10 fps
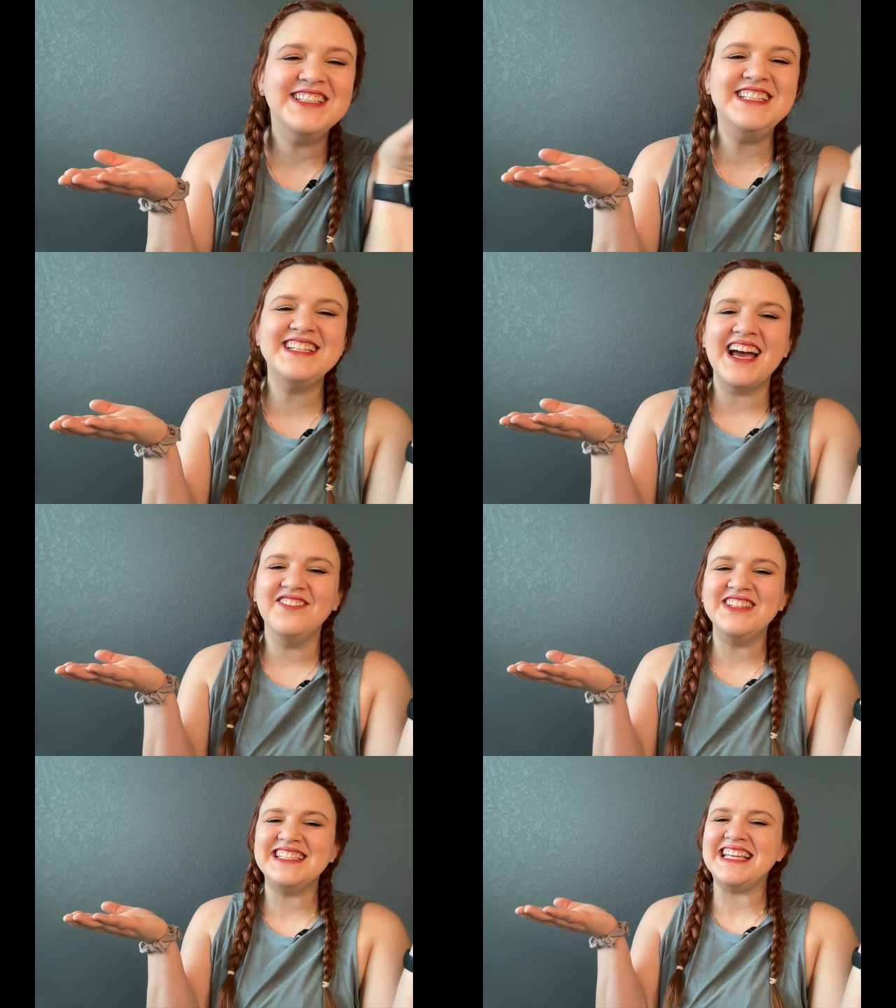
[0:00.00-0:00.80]
Jeff
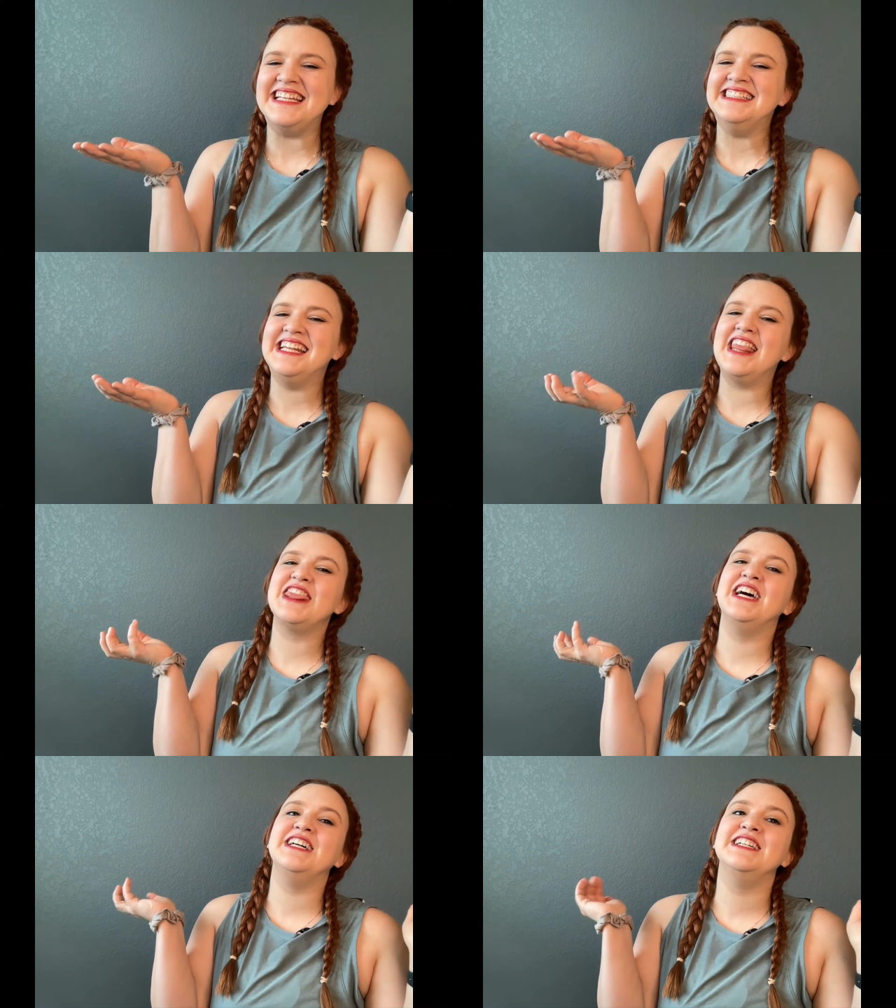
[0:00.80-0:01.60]
is in
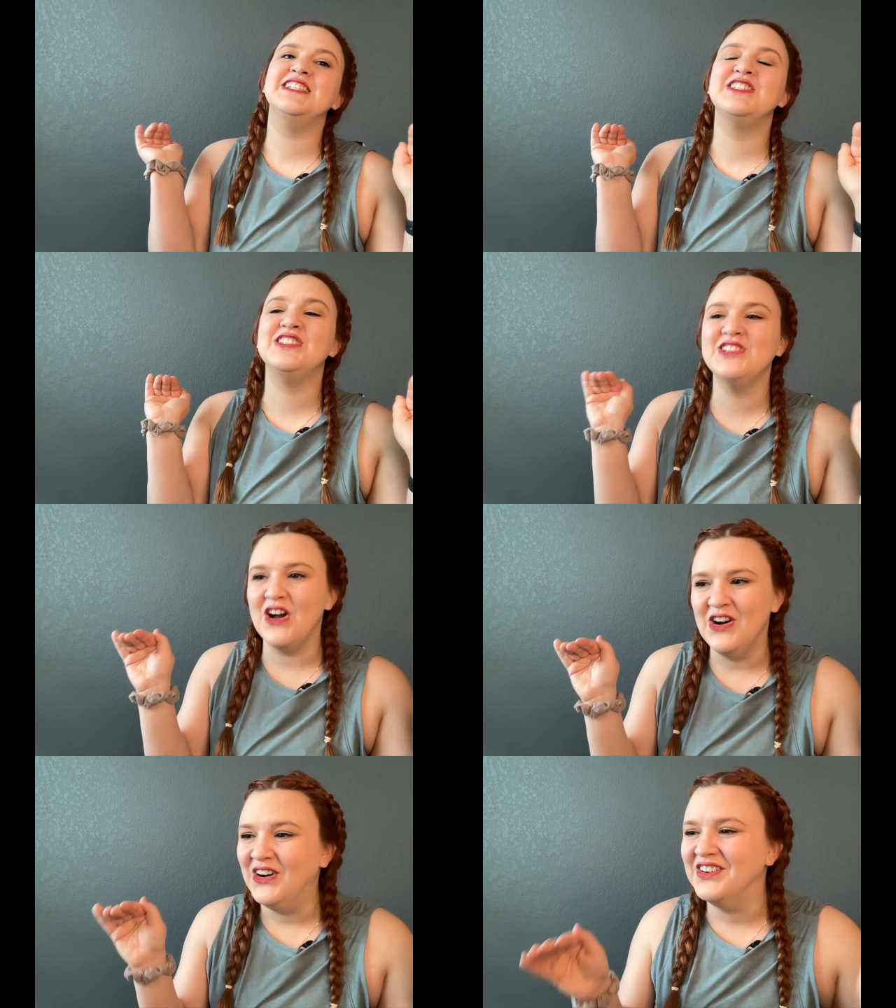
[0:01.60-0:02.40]
the
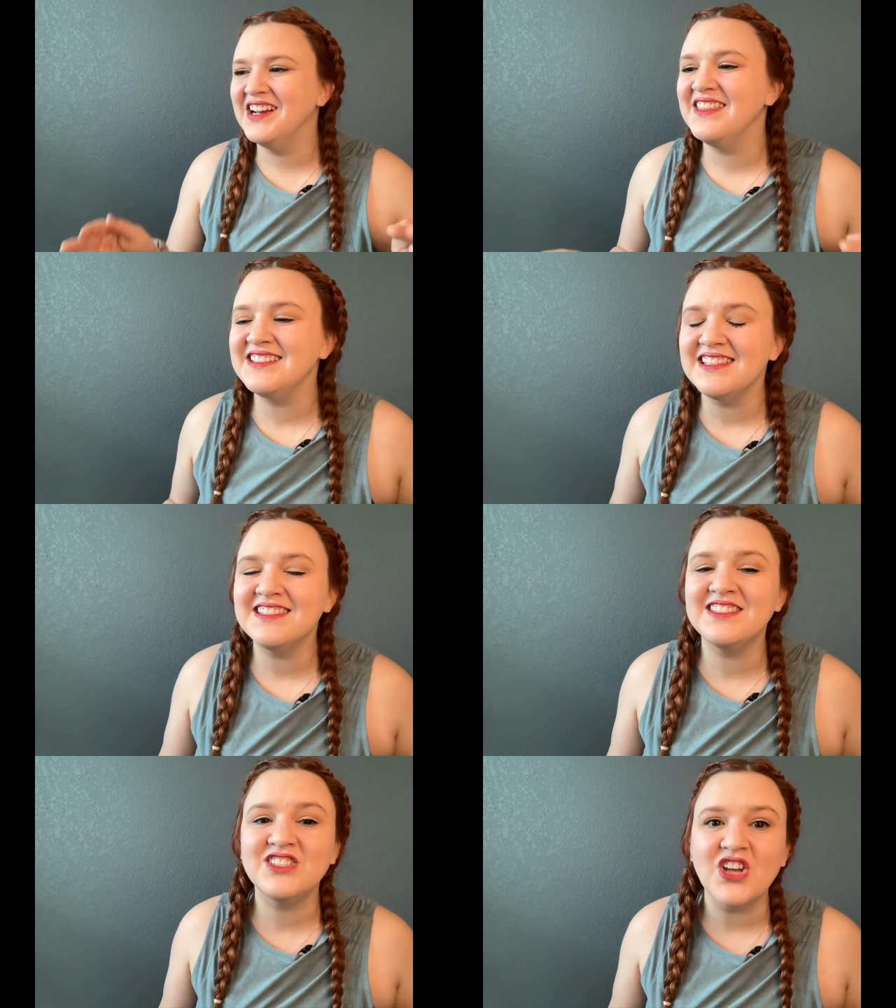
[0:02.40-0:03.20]
zone. This is
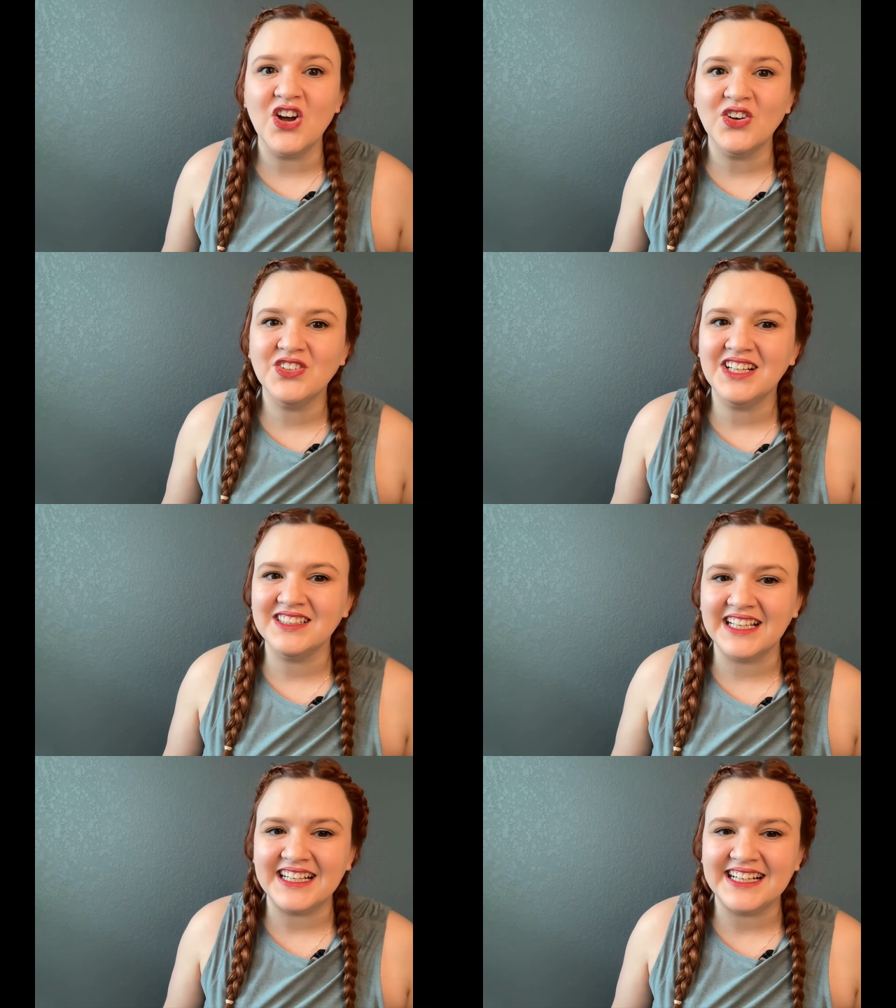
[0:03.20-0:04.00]
so
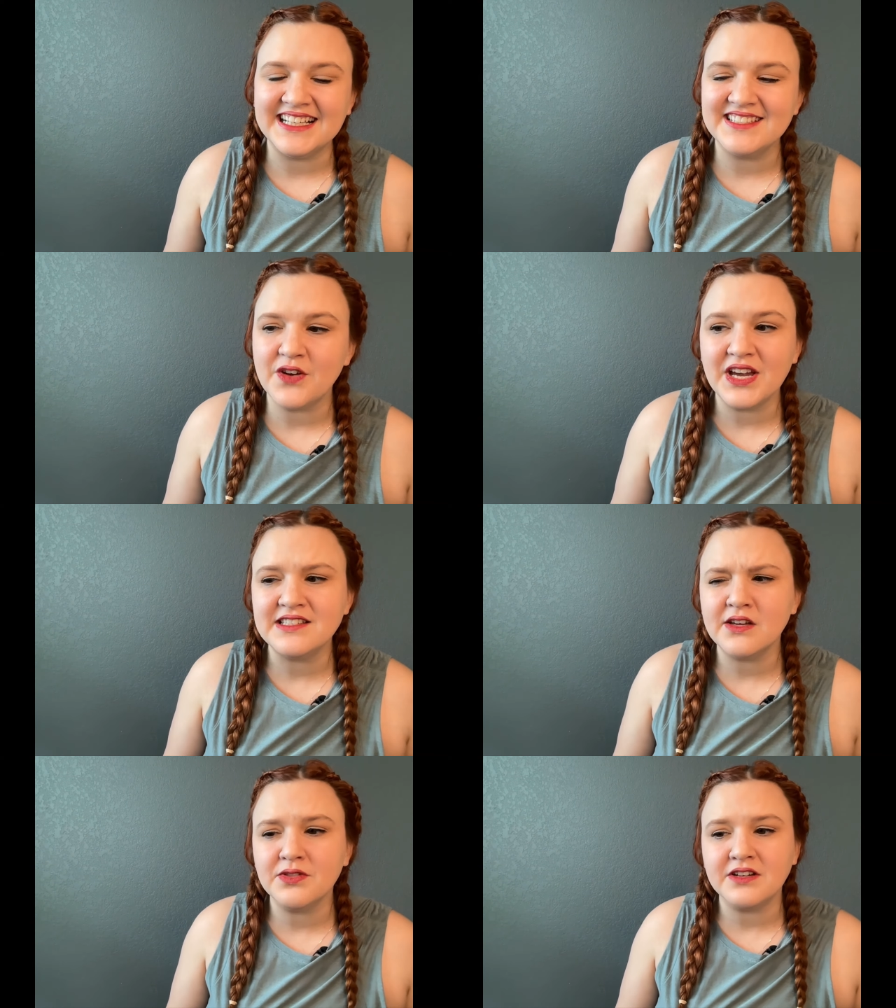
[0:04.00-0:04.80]
hilarious. Okay,
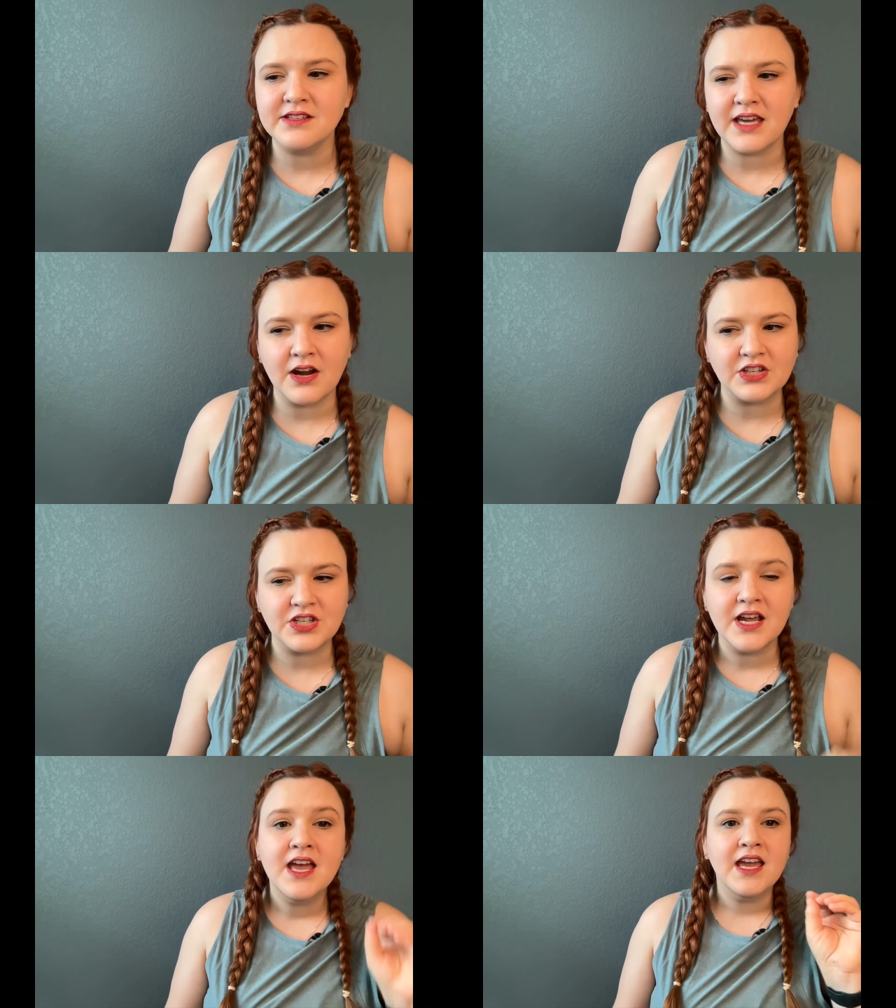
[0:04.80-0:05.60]
so there's a character.